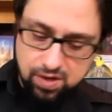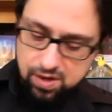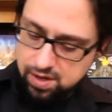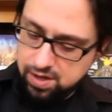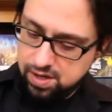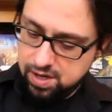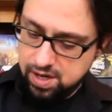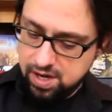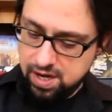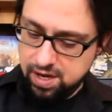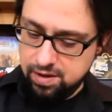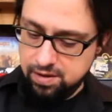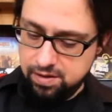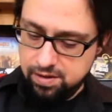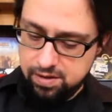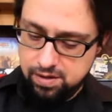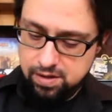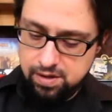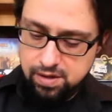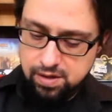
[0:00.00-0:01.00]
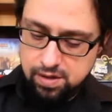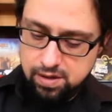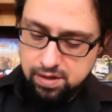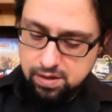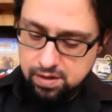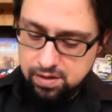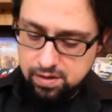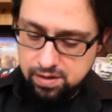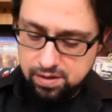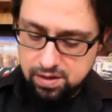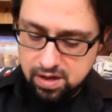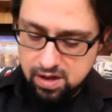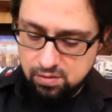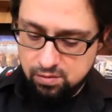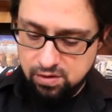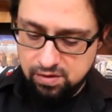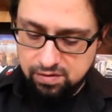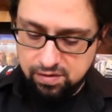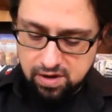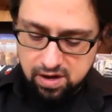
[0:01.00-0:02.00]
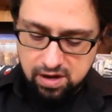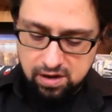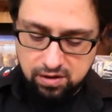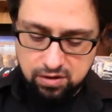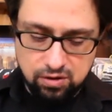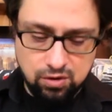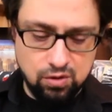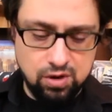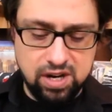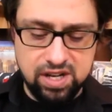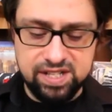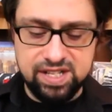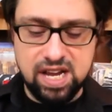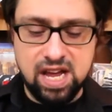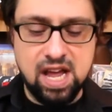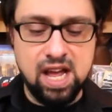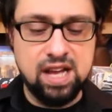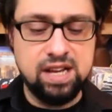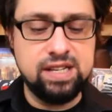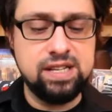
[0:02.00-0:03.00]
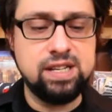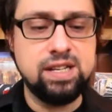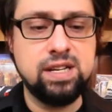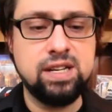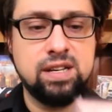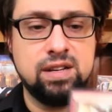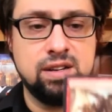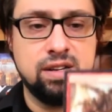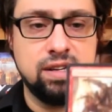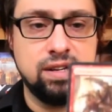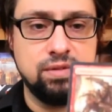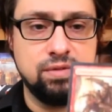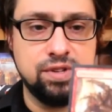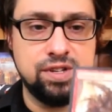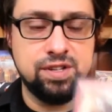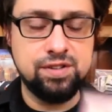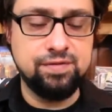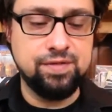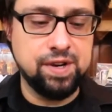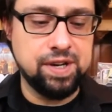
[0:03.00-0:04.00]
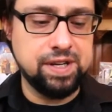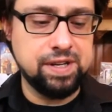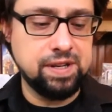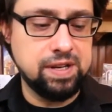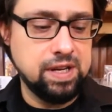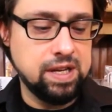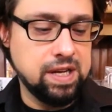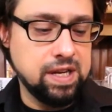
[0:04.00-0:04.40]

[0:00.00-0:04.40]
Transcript: Okay. Then we've got Glorious End, which is fun.